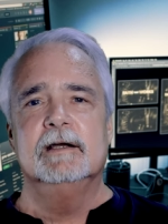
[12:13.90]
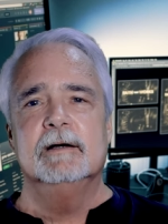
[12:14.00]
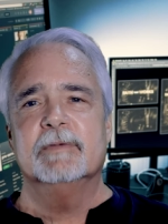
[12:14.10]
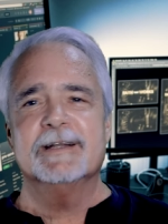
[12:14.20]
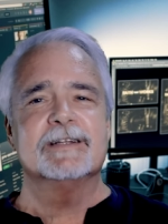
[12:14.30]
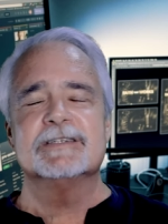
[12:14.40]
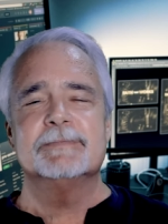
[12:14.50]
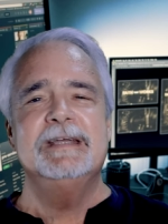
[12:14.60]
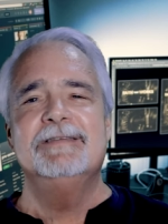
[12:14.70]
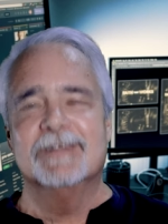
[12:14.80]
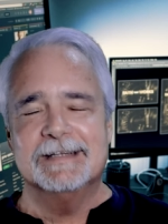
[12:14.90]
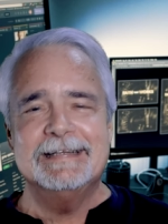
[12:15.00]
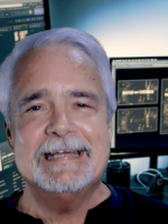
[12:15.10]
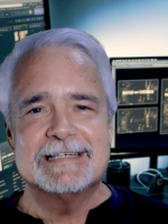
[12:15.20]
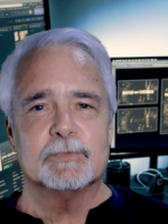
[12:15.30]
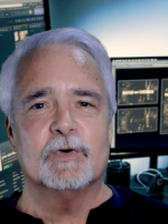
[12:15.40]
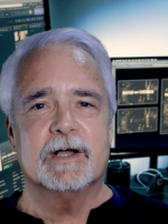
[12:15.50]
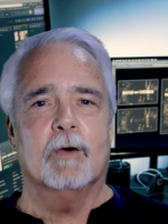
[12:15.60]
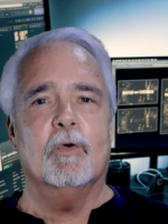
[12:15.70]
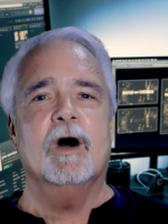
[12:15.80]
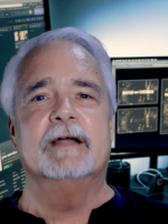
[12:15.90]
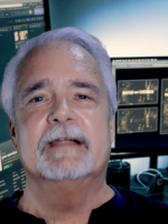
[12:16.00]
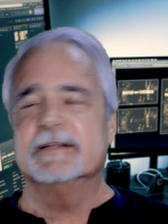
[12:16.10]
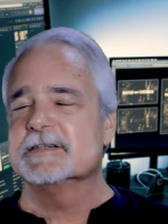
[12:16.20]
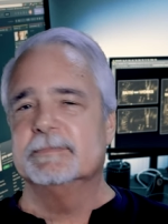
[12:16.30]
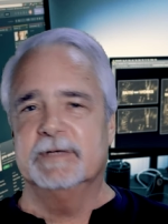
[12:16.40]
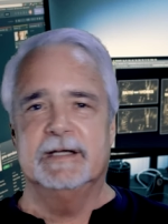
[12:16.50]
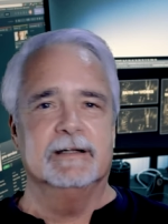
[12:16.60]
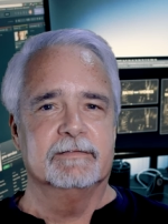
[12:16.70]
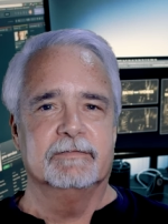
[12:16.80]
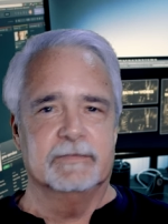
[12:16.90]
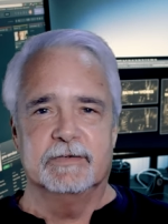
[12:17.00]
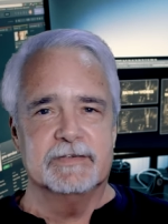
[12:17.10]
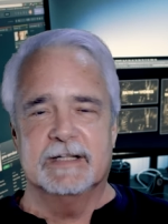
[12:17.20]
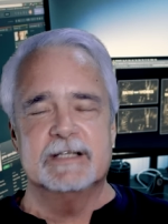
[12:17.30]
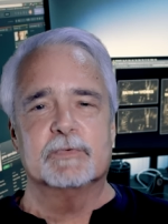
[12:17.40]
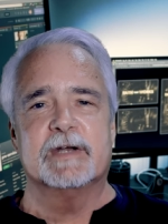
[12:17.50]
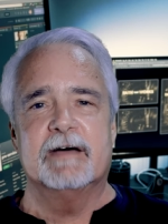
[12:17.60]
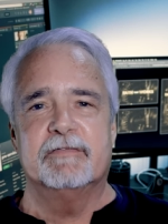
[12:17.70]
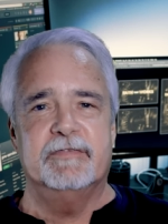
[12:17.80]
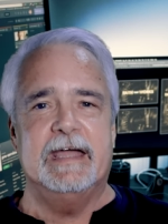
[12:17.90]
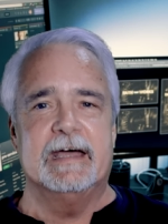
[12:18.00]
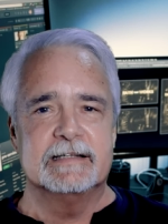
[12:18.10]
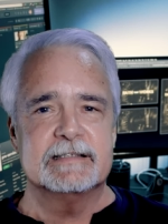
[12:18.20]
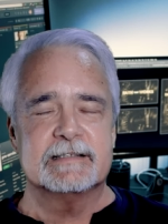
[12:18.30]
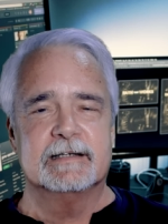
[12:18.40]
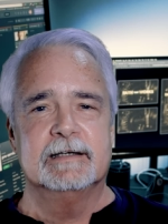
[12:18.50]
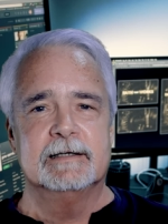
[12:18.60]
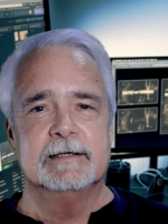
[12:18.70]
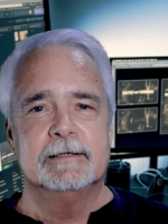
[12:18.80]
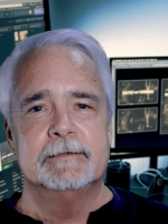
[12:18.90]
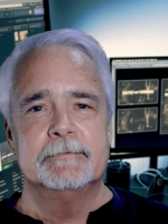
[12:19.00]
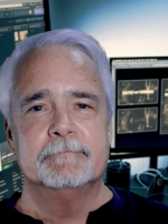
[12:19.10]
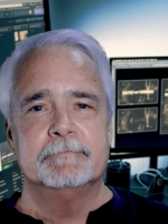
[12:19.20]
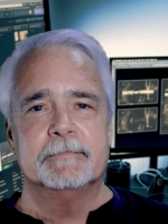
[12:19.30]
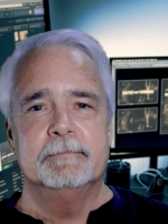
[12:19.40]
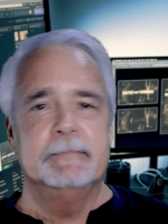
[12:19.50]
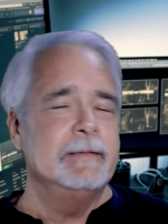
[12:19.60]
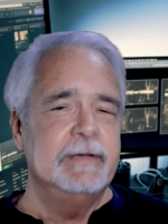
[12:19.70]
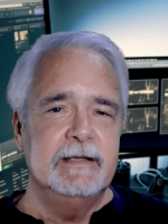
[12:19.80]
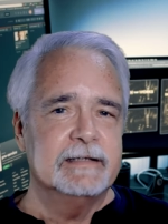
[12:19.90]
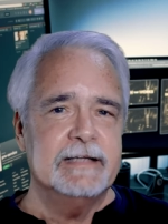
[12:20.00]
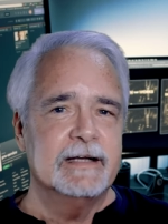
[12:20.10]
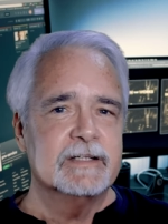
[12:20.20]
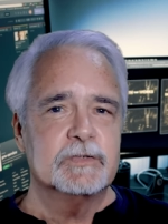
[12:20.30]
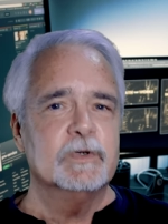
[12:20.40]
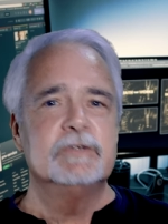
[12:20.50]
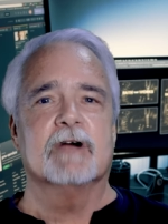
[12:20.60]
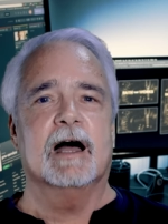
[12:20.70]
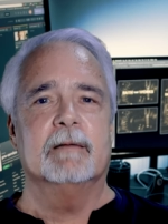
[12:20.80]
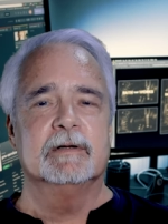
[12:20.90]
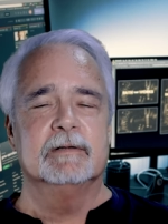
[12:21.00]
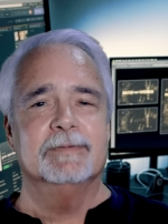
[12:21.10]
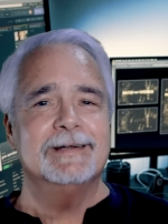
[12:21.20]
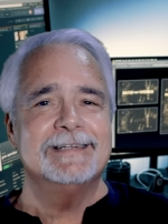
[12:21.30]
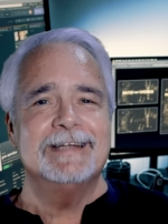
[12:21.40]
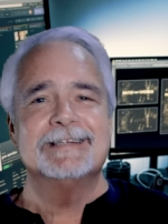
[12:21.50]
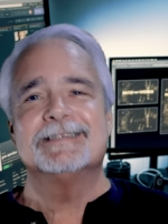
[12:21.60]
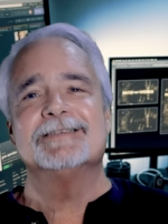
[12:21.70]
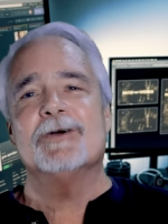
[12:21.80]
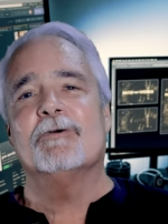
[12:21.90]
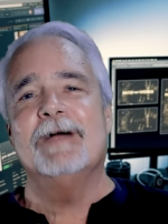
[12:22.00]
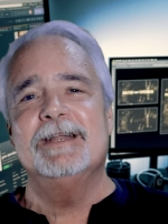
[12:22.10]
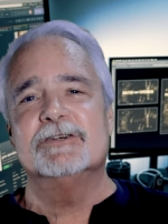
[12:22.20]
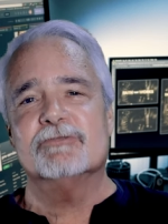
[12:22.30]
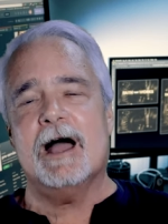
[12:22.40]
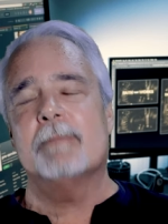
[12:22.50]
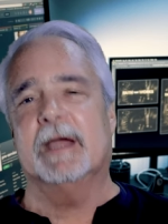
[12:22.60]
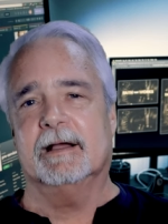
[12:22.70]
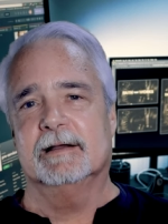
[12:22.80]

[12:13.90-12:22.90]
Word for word: But that doesn't mean the leagues wouldn't go on. That doesn't mean the leagues wouldn't have fans. Maybe attendance would drop, but attendance is already dropping.